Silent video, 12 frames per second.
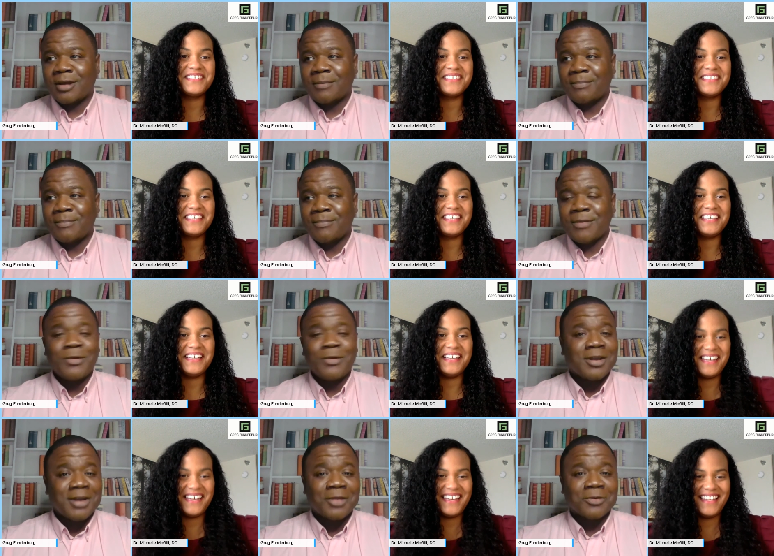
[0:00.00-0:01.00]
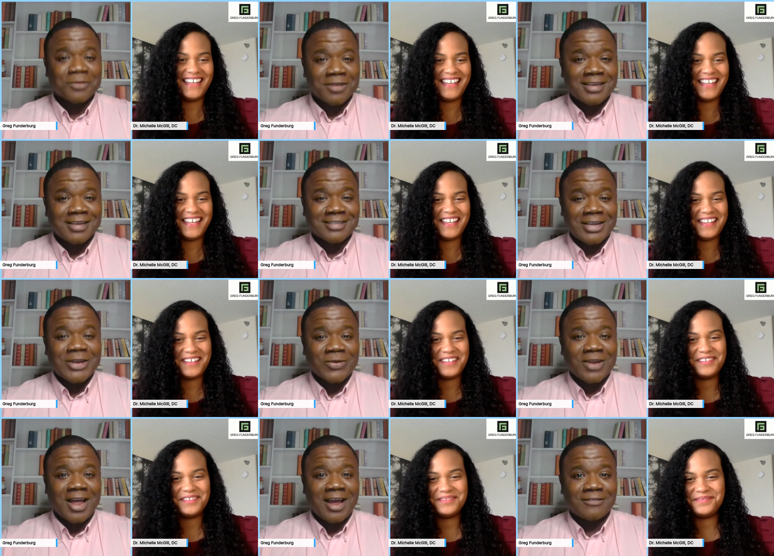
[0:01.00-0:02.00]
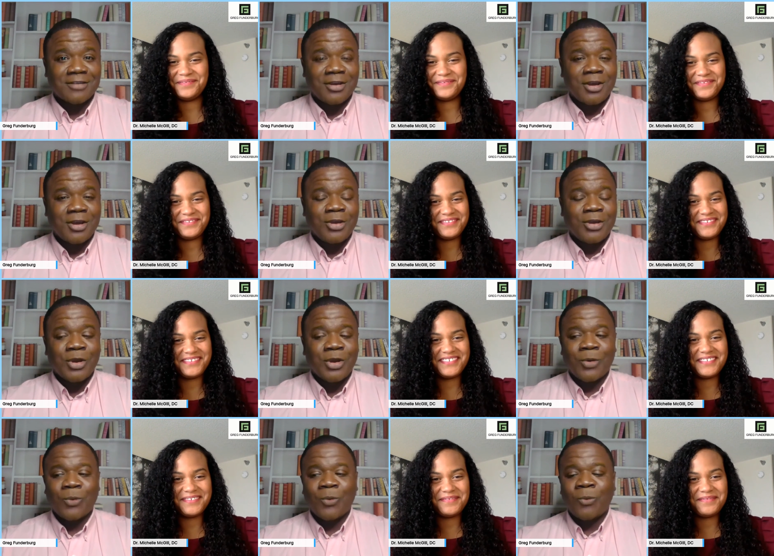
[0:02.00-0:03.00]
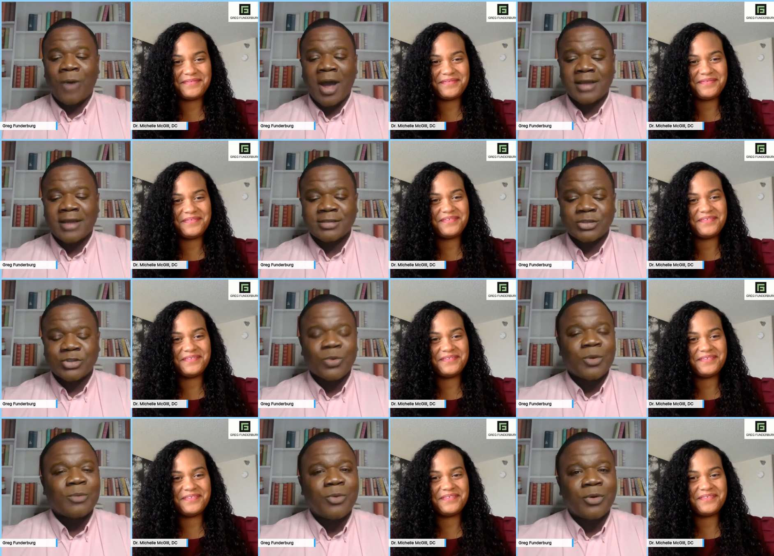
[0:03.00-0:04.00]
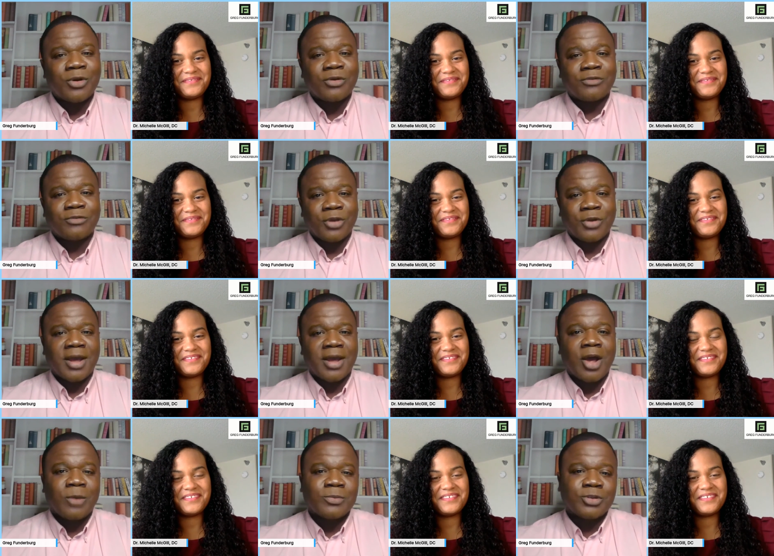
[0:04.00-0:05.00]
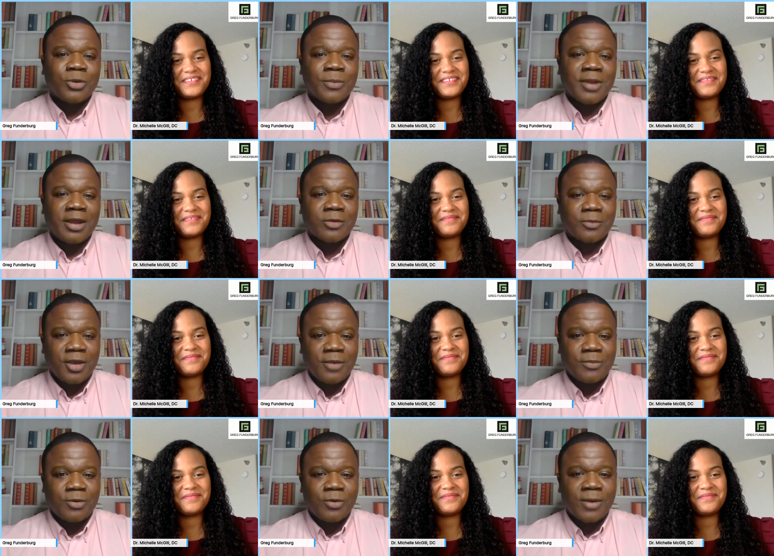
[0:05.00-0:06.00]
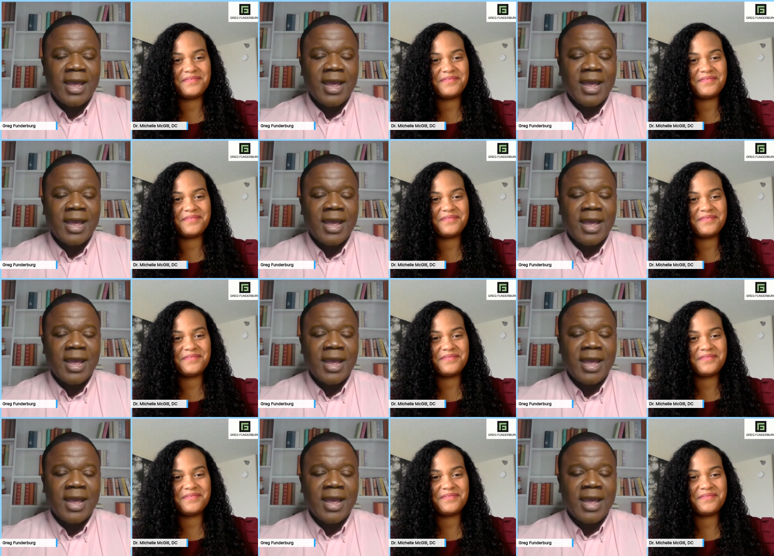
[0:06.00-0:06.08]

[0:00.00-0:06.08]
Speaker 1: a million other things in your life you know why is it so important for you to help so many other people